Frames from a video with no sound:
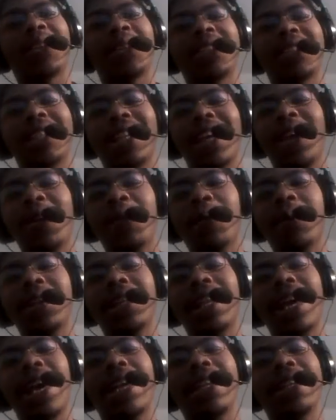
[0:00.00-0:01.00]
today we're
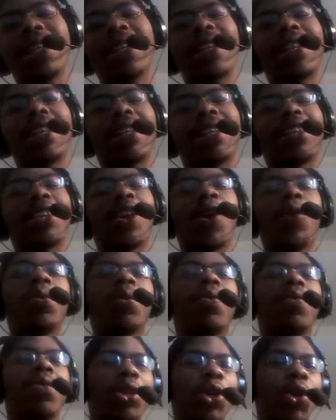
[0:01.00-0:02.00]
not no
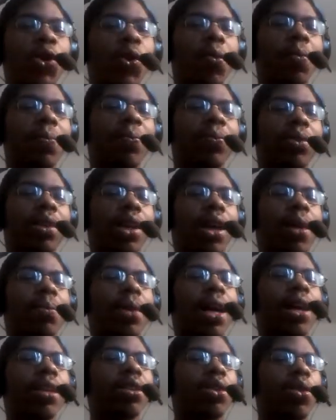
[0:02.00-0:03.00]
review. I'm
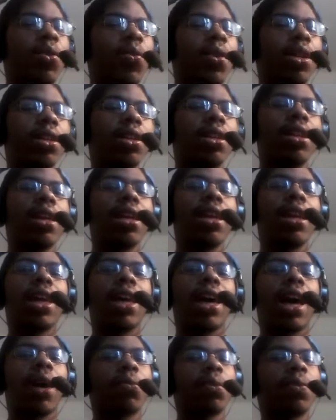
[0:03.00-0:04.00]
not doing
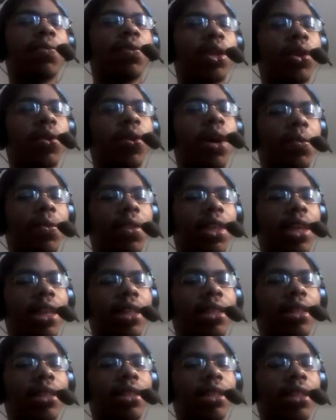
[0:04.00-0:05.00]
a review of
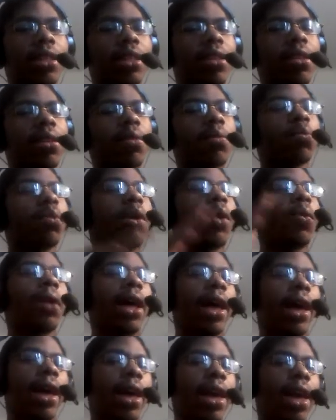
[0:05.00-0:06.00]
this, but what
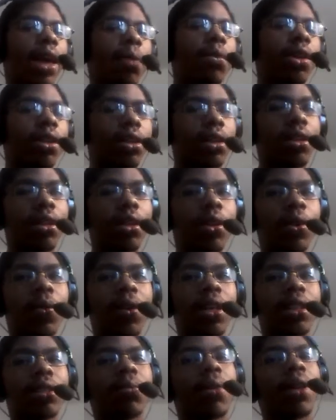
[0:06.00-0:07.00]
I am gonna do
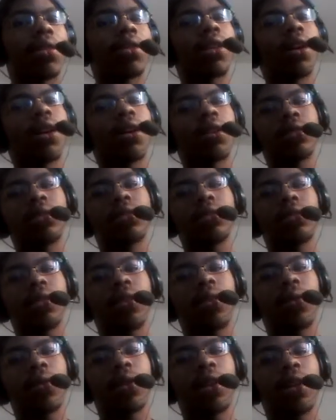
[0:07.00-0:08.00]
is my thoughts.
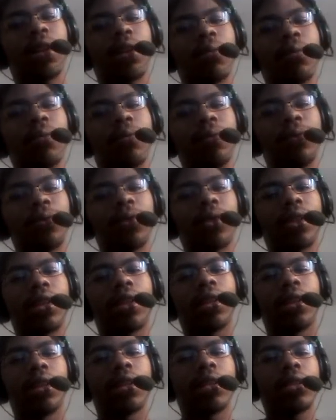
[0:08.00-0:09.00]
Okay.
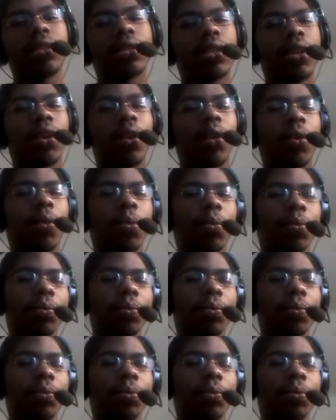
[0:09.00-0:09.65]
So,